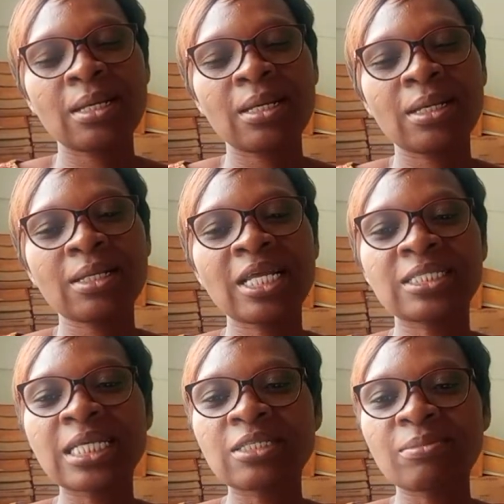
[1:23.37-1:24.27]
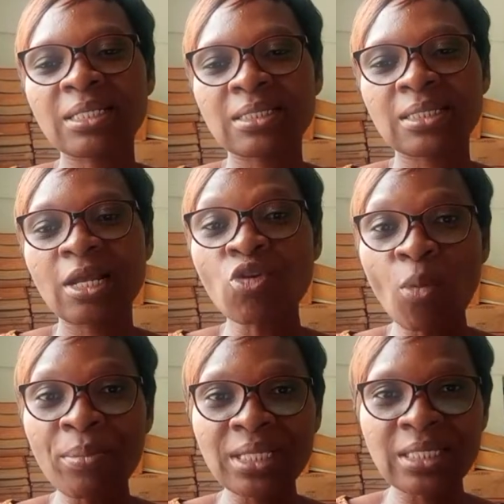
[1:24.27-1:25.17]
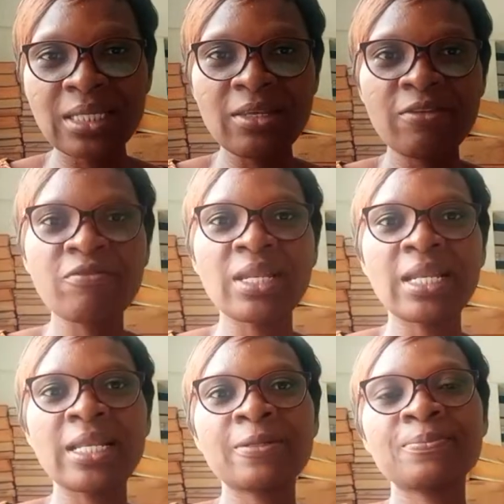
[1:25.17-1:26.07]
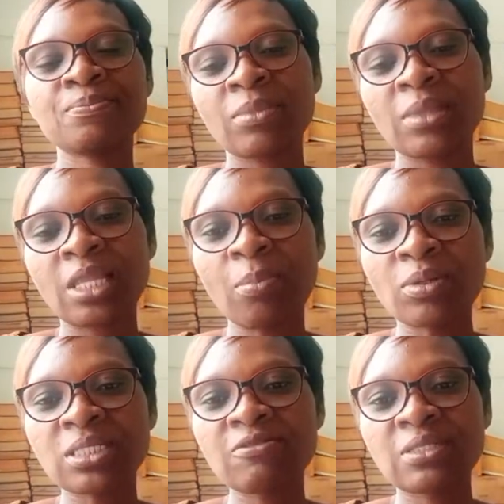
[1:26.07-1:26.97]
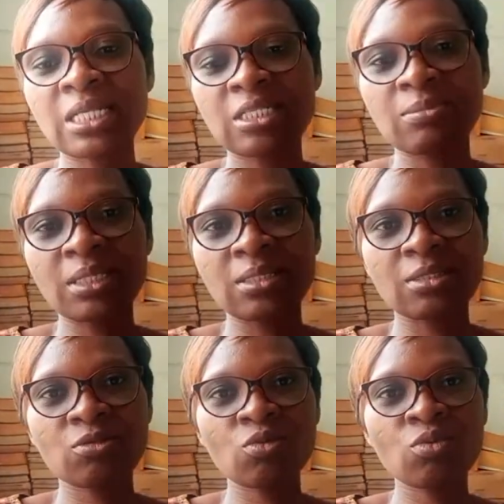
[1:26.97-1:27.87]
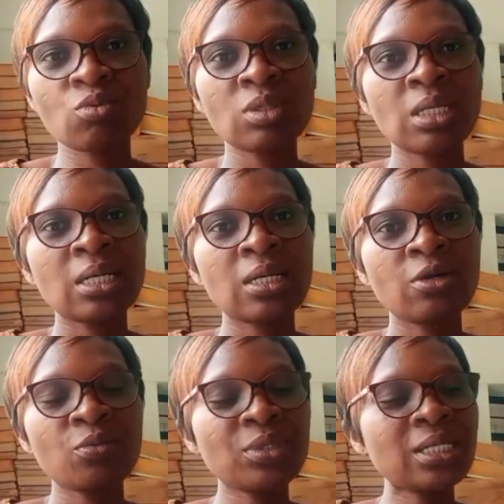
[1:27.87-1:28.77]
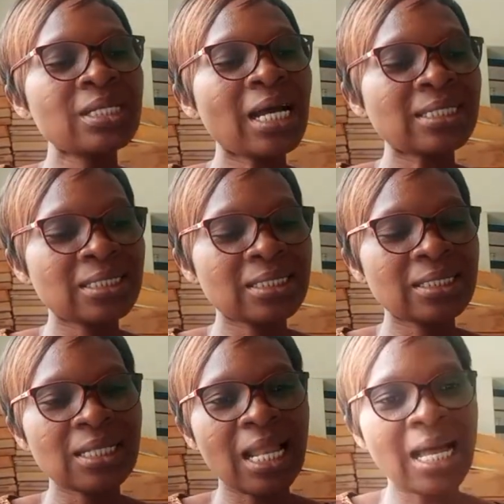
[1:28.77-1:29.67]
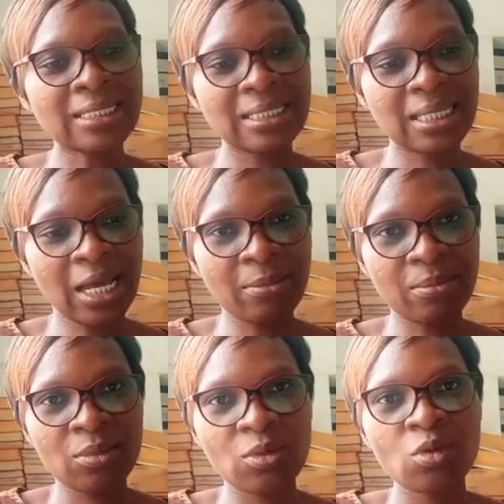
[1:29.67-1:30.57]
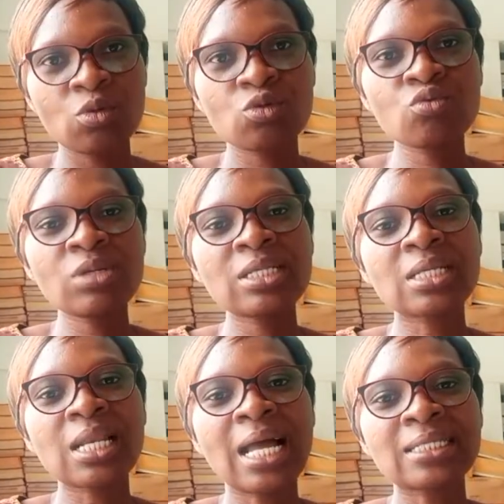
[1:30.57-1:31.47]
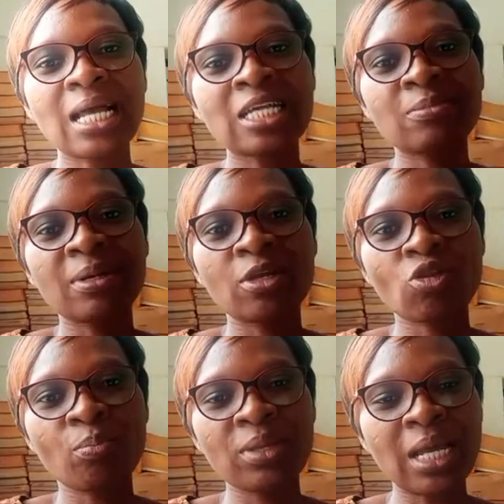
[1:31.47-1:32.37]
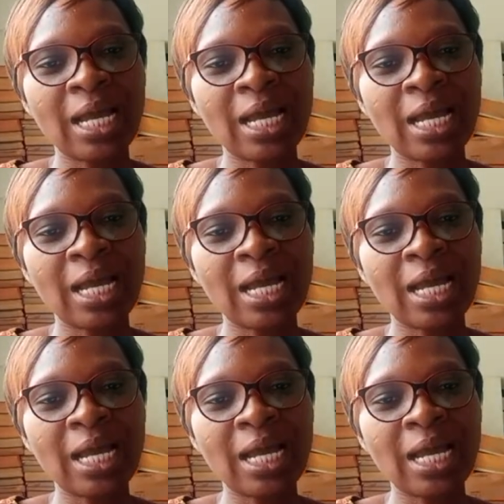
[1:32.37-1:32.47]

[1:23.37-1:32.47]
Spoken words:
and the statements, the normative and then the positive statements. So we did that last time. Today's class, as per the topic I